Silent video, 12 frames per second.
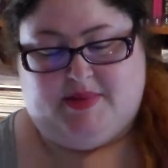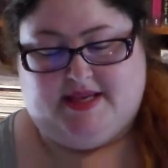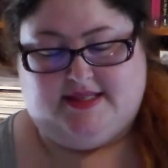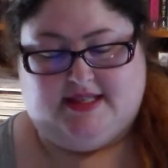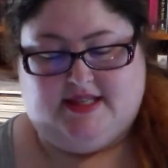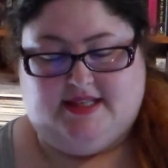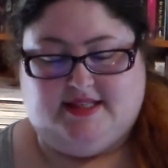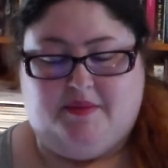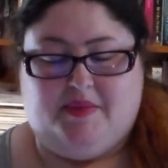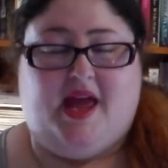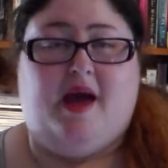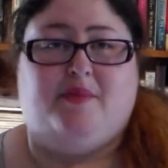basically
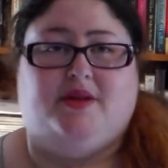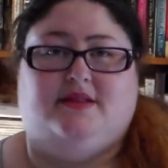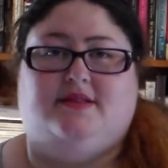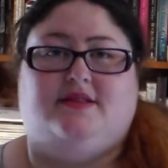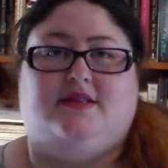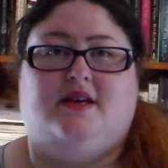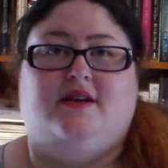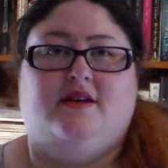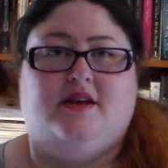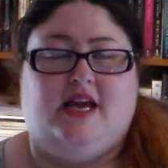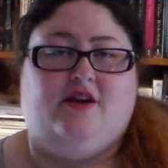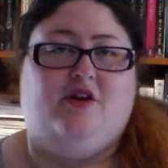something happens
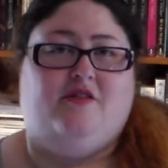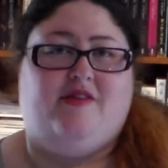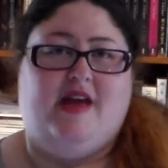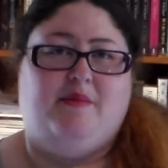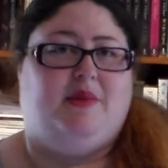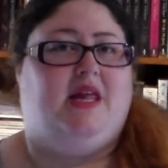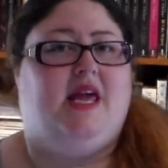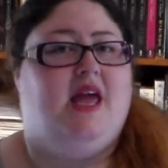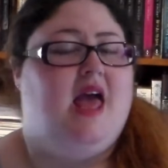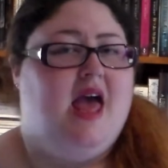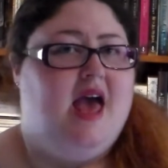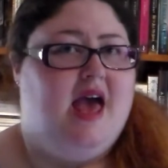in her family,